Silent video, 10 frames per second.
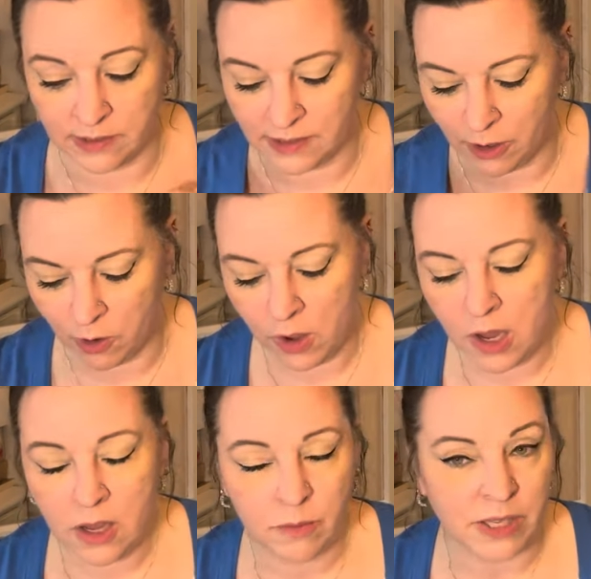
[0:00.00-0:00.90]
So
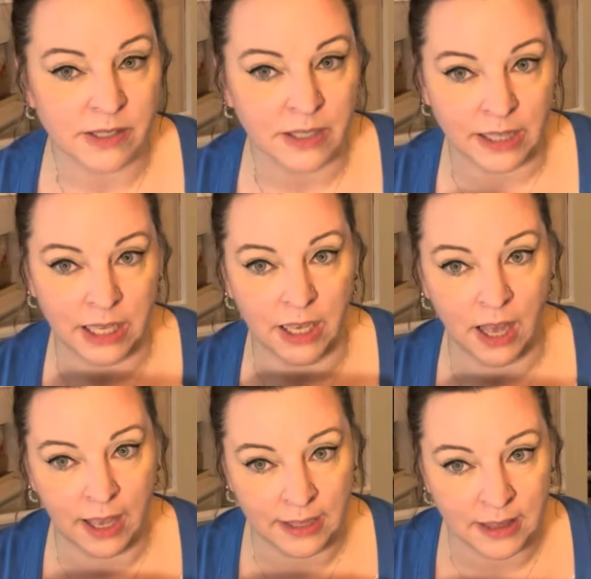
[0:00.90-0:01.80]
basically,
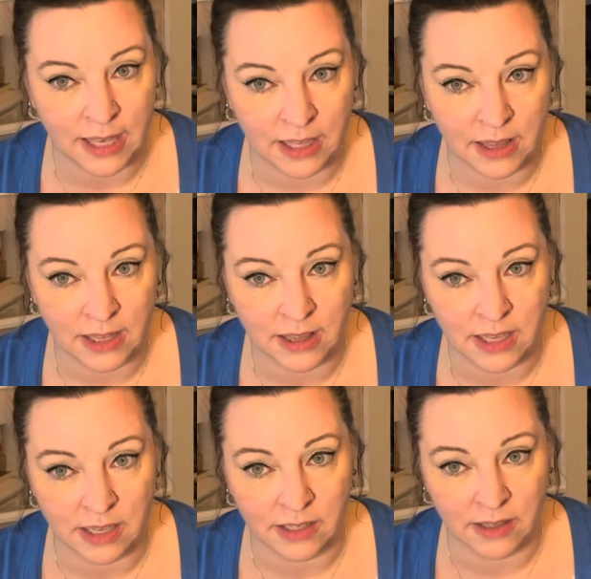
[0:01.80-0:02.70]
I think that
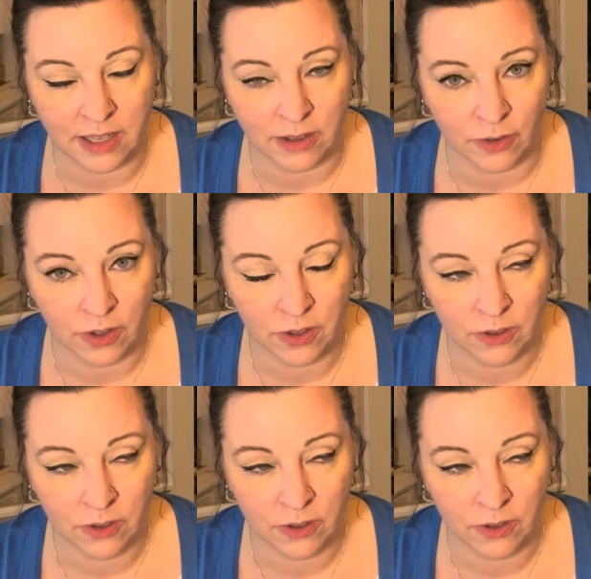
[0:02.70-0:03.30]
the that